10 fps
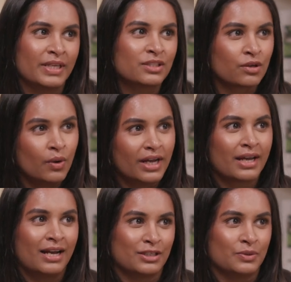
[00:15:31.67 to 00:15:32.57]
It's quite a
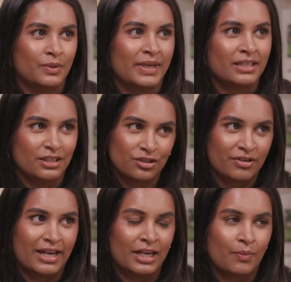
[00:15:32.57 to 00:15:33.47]
casual
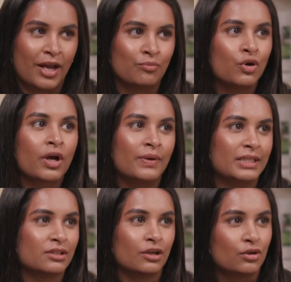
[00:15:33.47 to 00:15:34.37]
industry anyway. Yeah. I'm not going
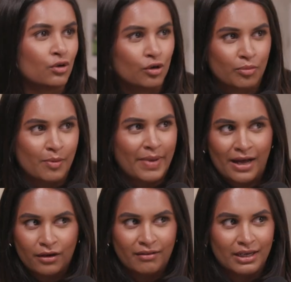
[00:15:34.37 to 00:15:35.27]
into like a corporate
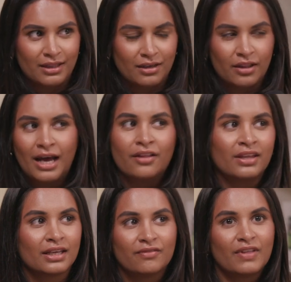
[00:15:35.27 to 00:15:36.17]
bank or anything like that. I
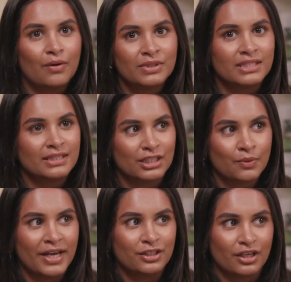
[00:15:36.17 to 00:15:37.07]
think if that was the
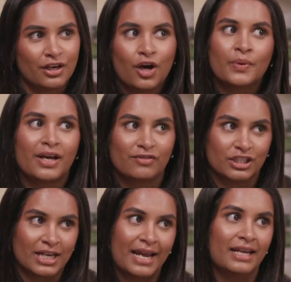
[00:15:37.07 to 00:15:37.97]
situation, I would have to
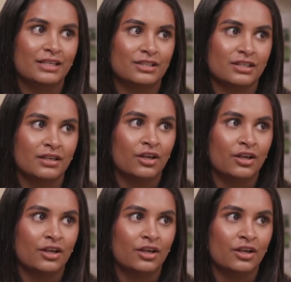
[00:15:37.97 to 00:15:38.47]
change.